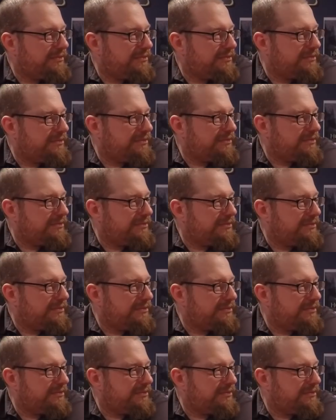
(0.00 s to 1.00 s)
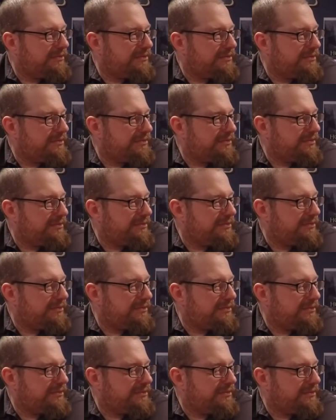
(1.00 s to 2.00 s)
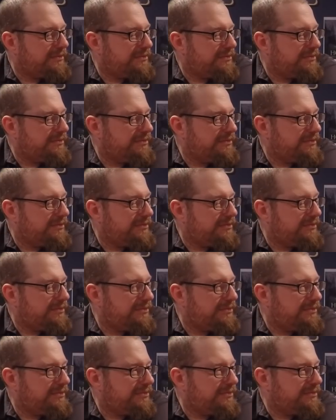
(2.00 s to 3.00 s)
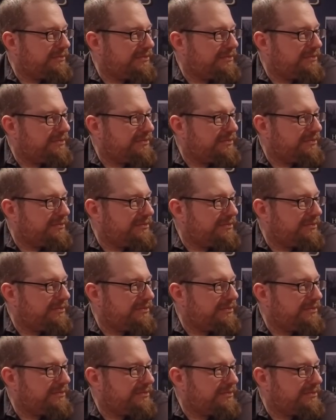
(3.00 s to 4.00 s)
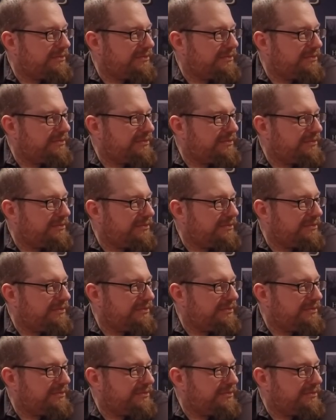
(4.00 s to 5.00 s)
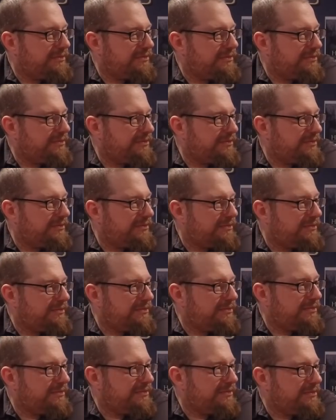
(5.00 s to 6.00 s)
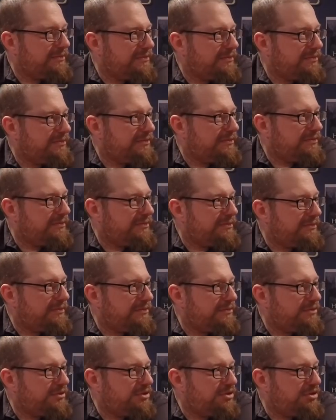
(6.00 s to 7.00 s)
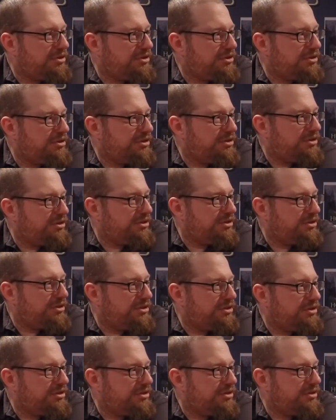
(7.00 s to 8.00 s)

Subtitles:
The person shown says nothing.